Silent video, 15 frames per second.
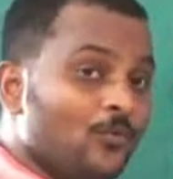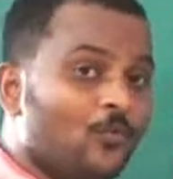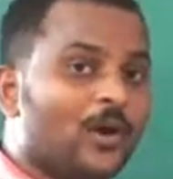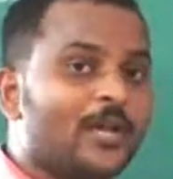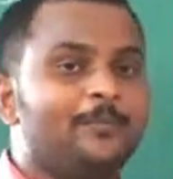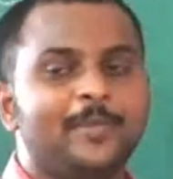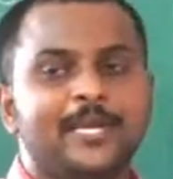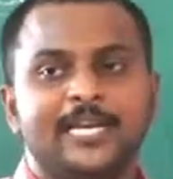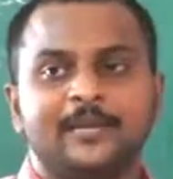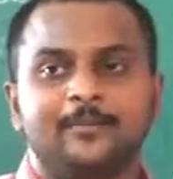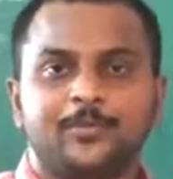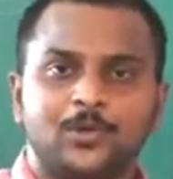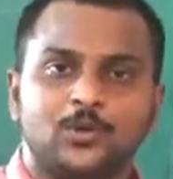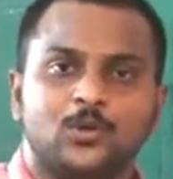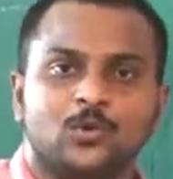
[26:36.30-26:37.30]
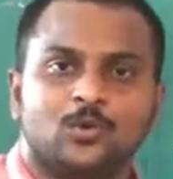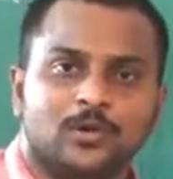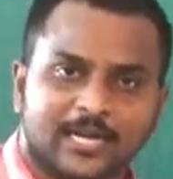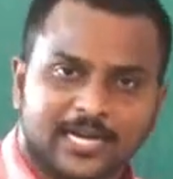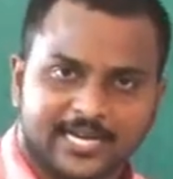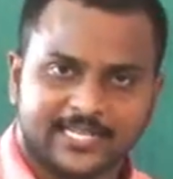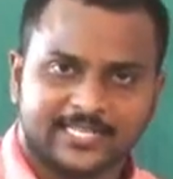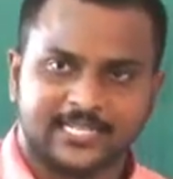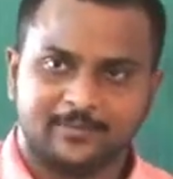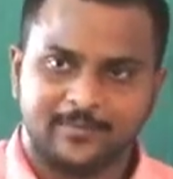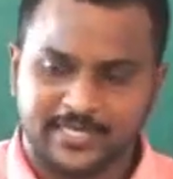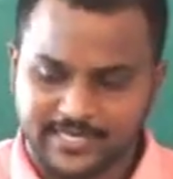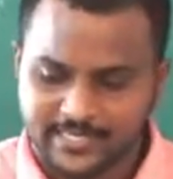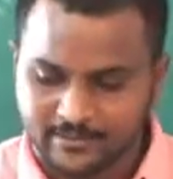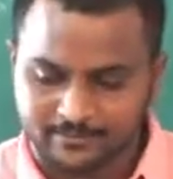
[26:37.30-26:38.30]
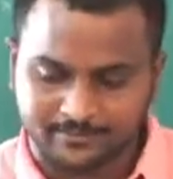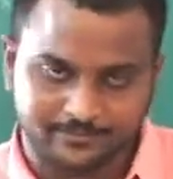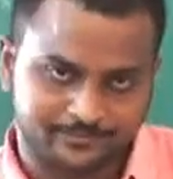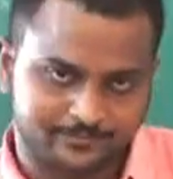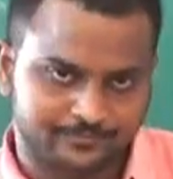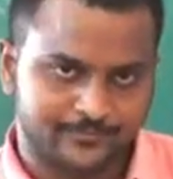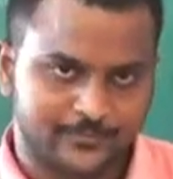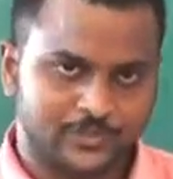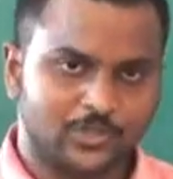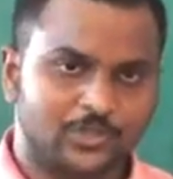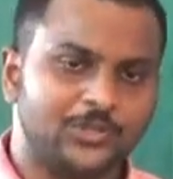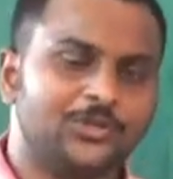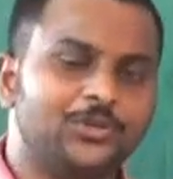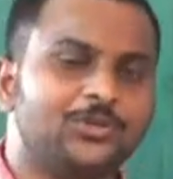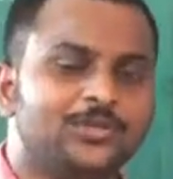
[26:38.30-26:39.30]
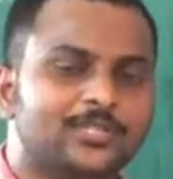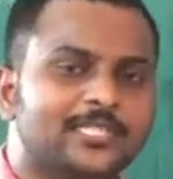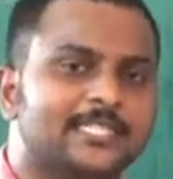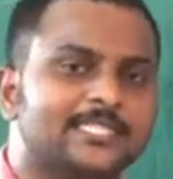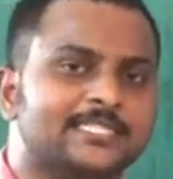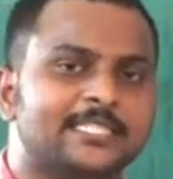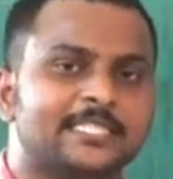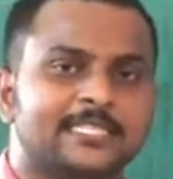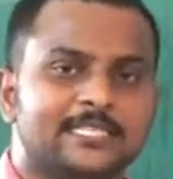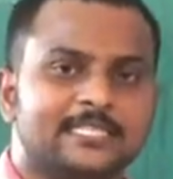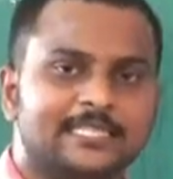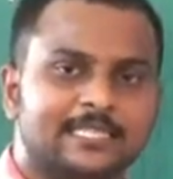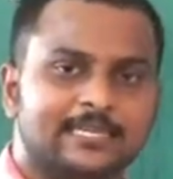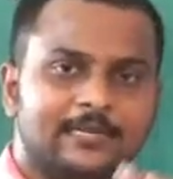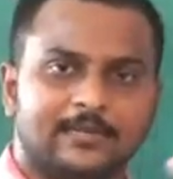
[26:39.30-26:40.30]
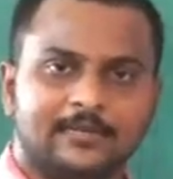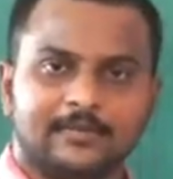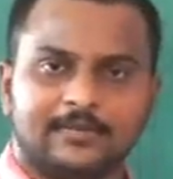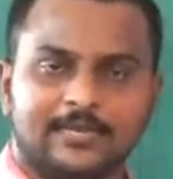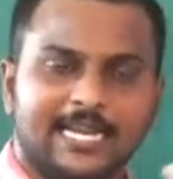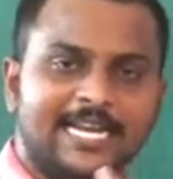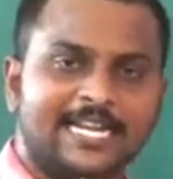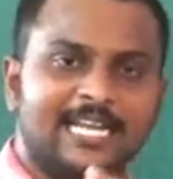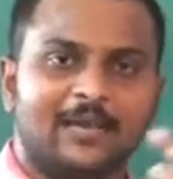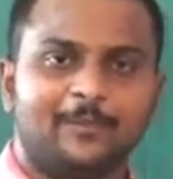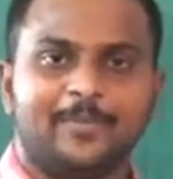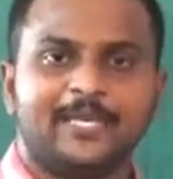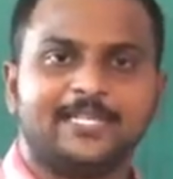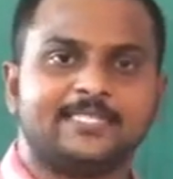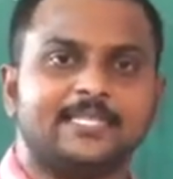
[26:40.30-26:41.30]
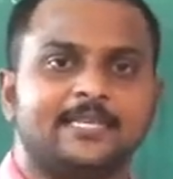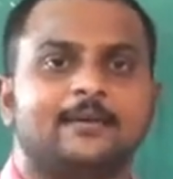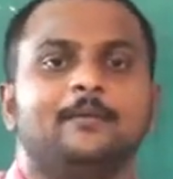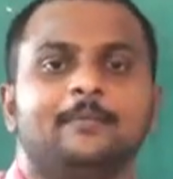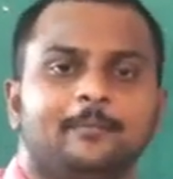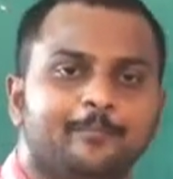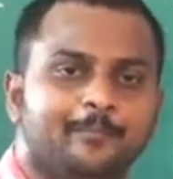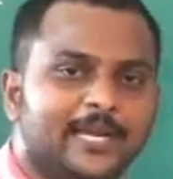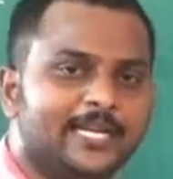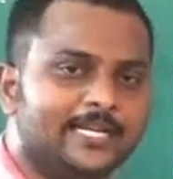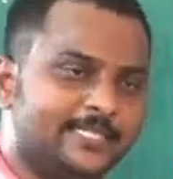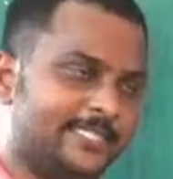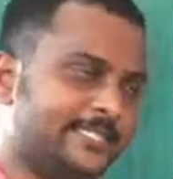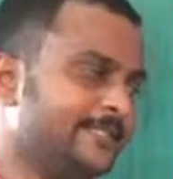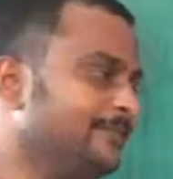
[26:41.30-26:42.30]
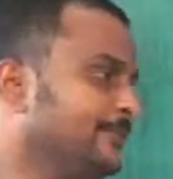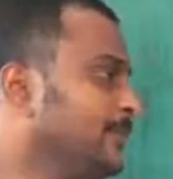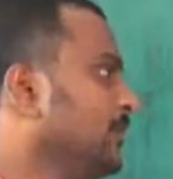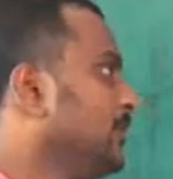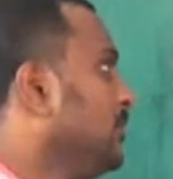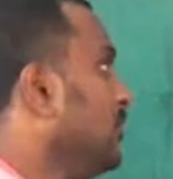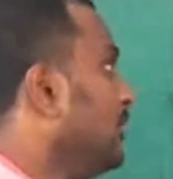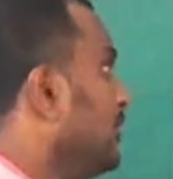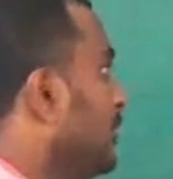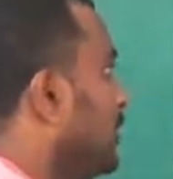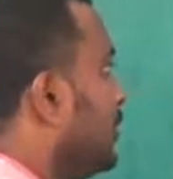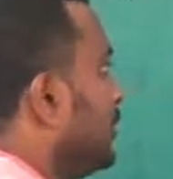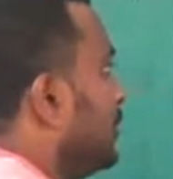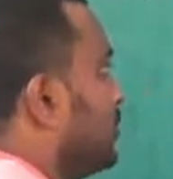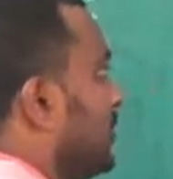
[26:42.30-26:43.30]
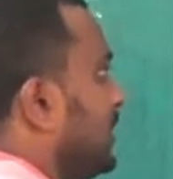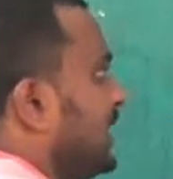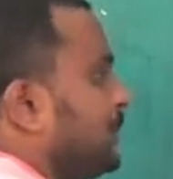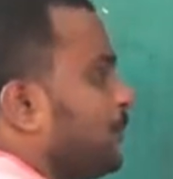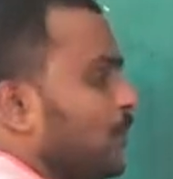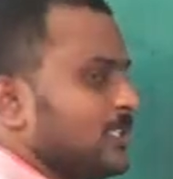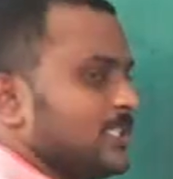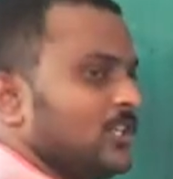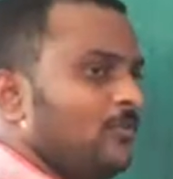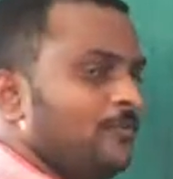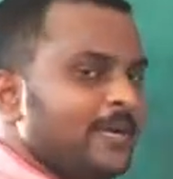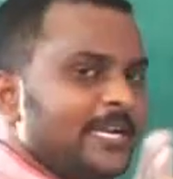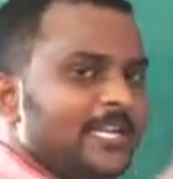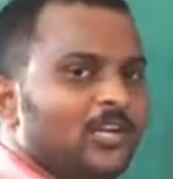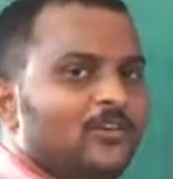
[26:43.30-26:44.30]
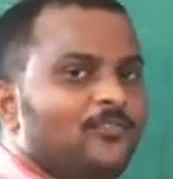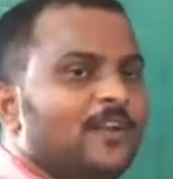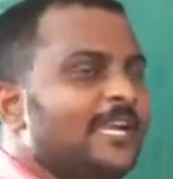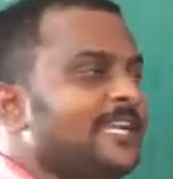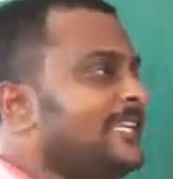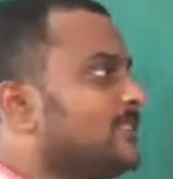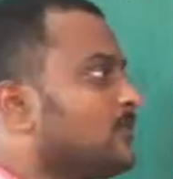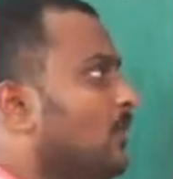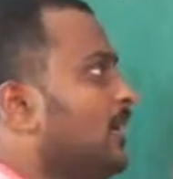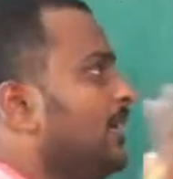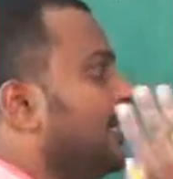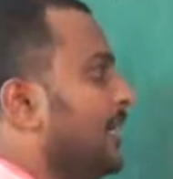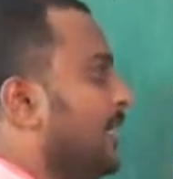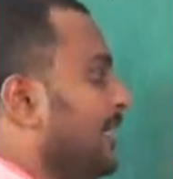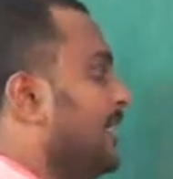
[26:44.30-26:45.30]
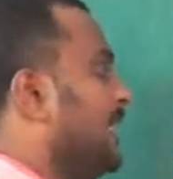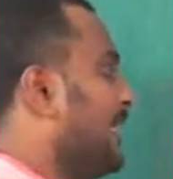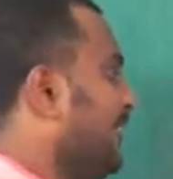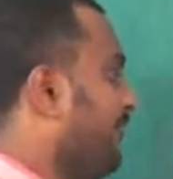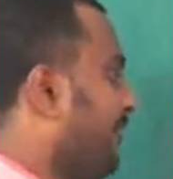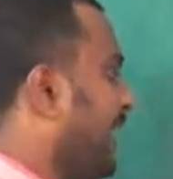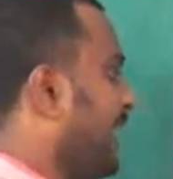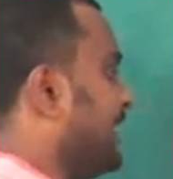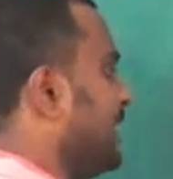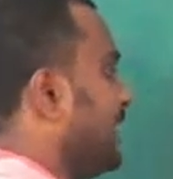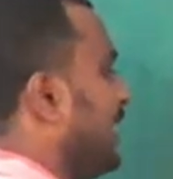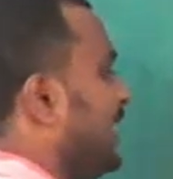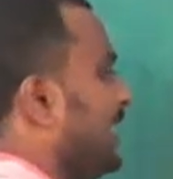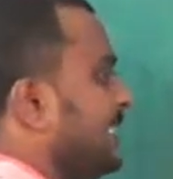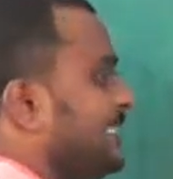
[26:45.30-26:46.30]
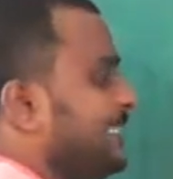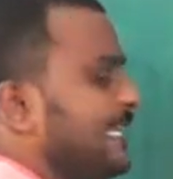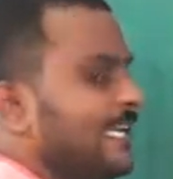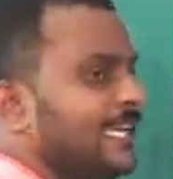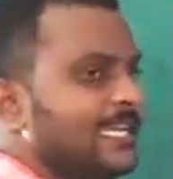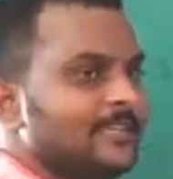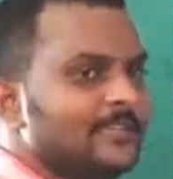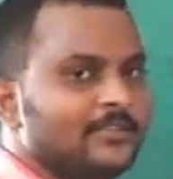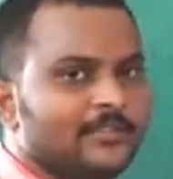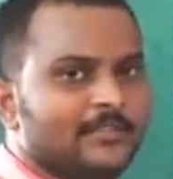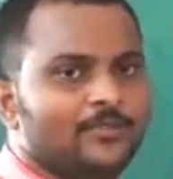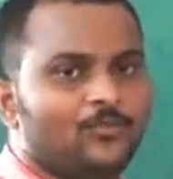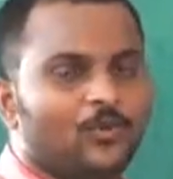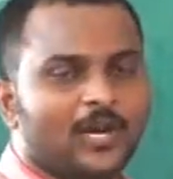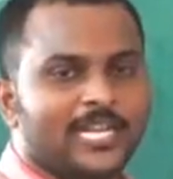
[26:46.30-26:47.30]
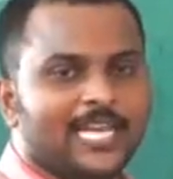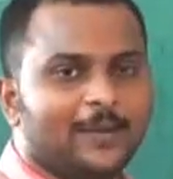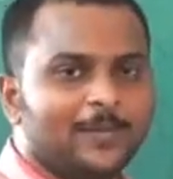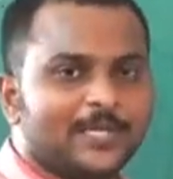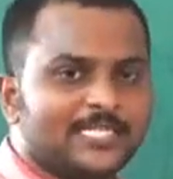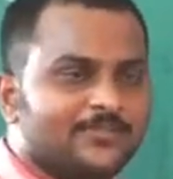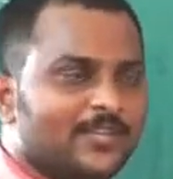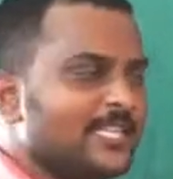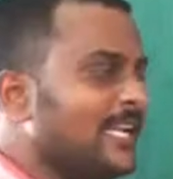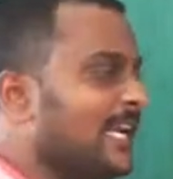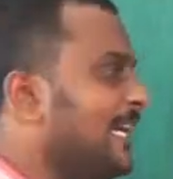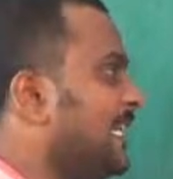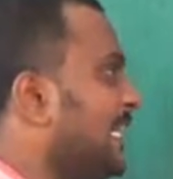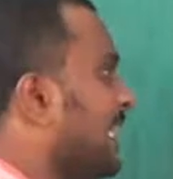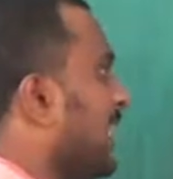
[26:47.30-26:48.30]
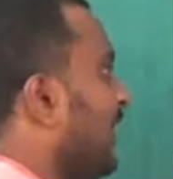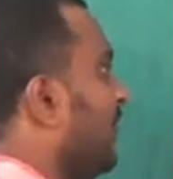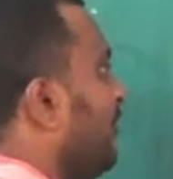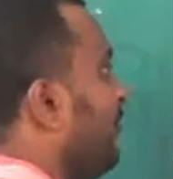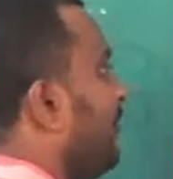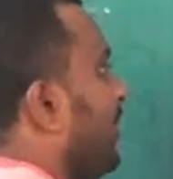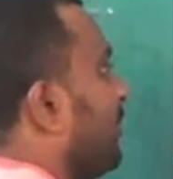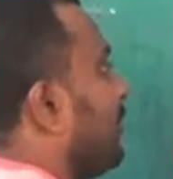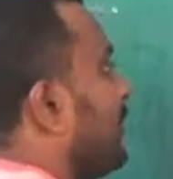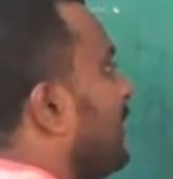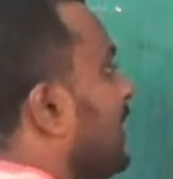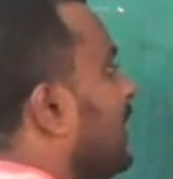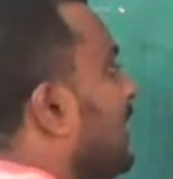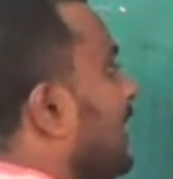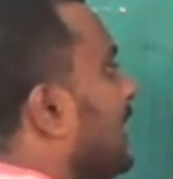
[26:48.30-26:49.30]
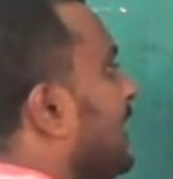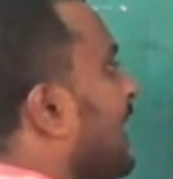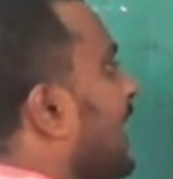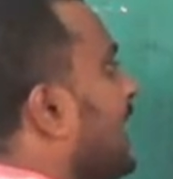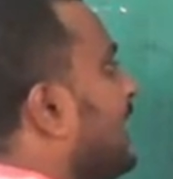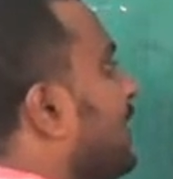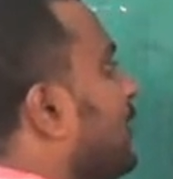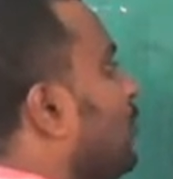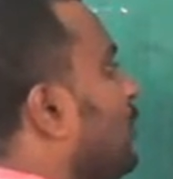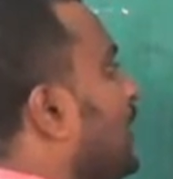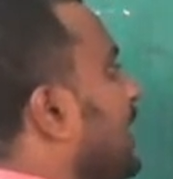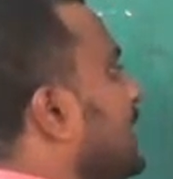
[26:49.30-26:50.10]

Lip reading: one medium to another medium. So due to this, the light appears bent. So this process of bending of light is called refraction. Let us see what happens when the light is traveling from rarer to